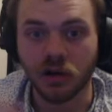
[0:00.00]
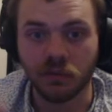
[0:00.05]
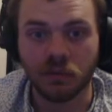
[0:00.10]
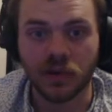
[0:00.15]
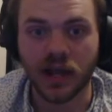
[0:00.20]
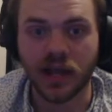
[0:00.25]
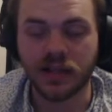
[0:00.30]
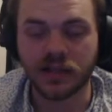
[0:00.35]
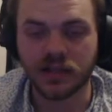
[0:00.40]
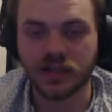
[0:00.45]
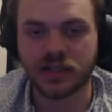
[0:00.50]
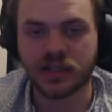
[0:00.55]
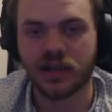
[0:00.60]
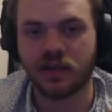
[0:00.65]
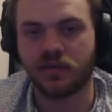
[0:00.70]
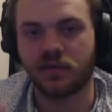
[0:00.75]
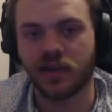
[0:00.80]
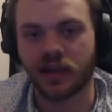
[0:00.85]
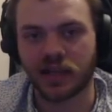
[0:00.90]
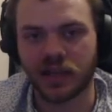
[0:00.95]
plans and
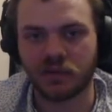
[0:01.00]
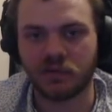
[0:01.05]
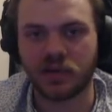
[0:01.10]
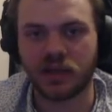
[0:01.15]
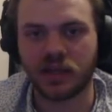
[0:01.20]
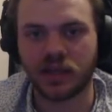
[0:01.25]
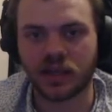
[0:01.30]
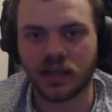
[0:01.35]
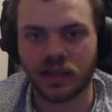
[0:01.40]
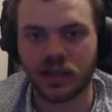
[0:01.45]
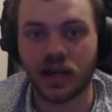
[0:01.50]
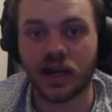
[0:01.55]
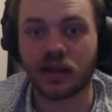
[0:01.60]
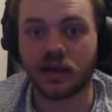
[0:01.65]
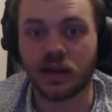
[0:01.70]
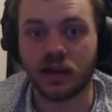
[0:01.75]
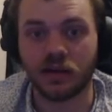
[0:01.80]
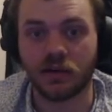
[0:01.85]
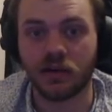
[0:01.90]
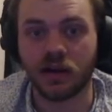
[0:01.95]
stuff. Like, can I,
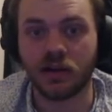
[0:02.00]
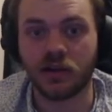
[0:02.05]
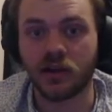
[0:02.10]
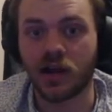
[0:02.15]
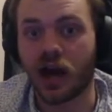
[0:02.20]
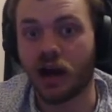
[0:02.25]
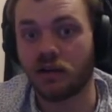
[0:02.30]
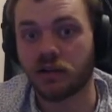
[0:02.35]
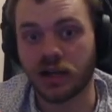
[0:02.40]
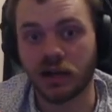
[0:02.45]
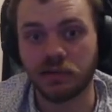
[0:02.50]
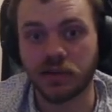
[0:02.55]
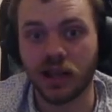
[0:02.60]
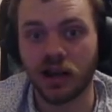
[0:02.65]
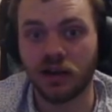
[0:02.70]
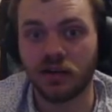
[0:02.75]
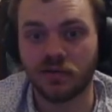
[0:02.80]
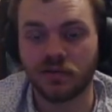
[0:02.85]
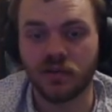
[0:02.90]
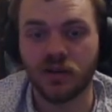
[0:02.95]
I'll come
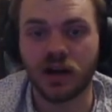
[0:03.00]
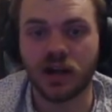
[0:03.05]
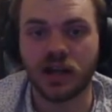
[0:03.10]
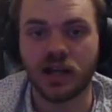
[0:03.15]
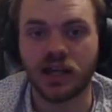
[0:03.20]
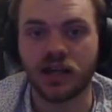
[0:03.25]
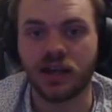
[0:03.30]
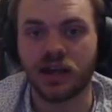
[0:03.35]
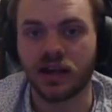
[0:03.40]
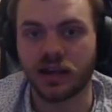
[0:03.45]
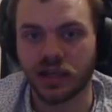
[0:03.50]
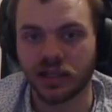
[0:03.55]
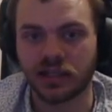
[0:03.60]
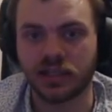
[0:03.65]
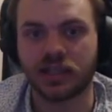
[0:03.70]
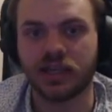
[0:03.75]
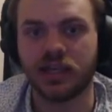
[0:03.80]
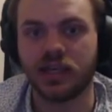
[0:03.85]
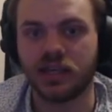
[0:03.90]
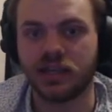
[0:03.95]
down on Friday and I'll get the
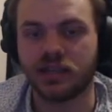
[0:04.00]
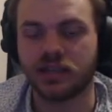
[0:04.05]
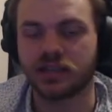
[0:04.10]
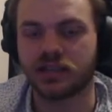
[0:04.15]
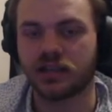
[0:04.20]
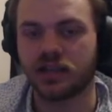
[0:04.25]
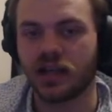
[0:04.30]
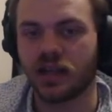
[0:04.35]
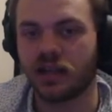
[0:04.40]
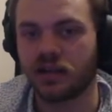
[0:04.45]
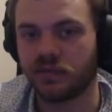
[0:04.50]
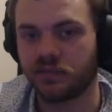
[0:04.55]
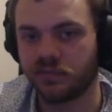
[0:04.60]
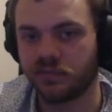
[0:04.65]
keys and then